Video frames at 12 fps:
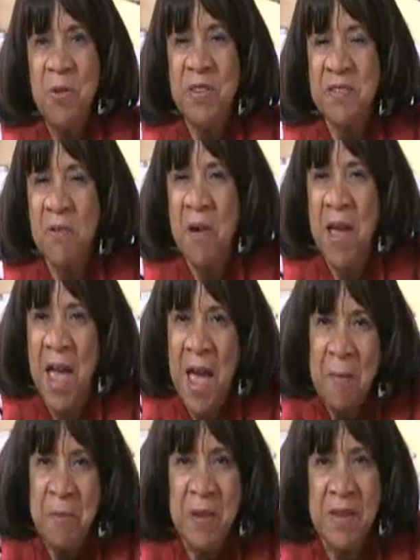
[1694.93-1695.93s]
We're so
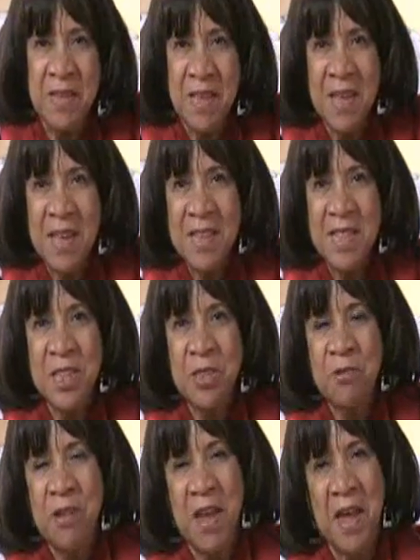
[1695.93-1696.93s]
happy
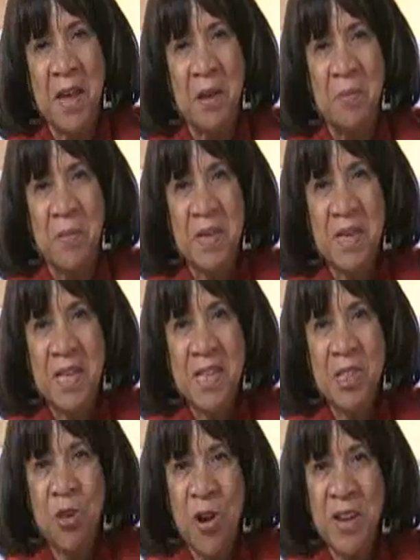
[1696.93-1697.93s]
that you came.
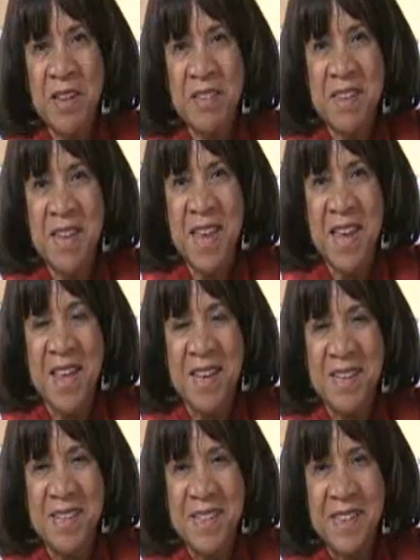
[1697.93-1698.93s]
Amen. Join us
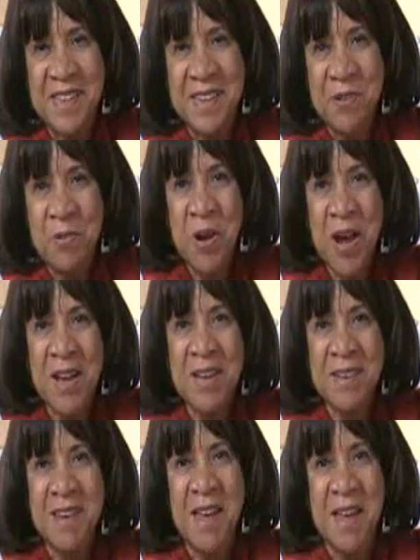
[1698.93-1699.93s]
again. We're
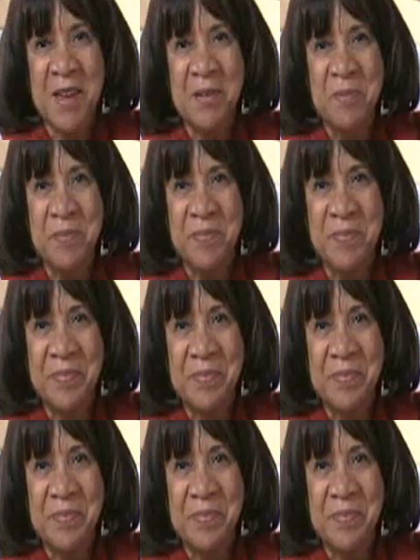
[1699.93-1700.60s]
out of time.